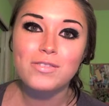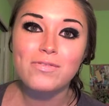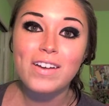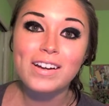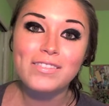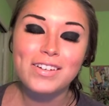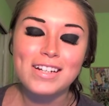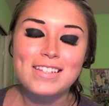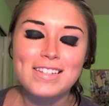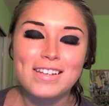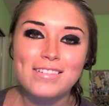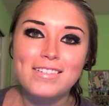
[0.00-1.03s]
very, very
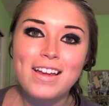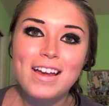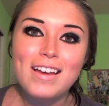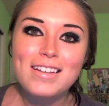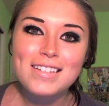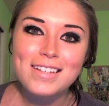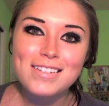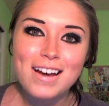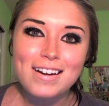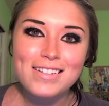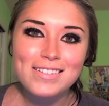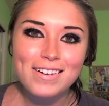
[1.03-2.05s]
soon. So I'll
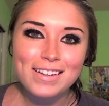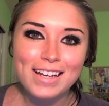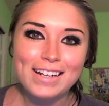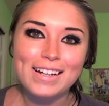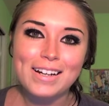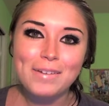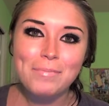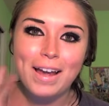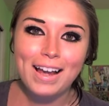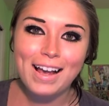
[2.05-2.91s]
talk to you all later. Bye,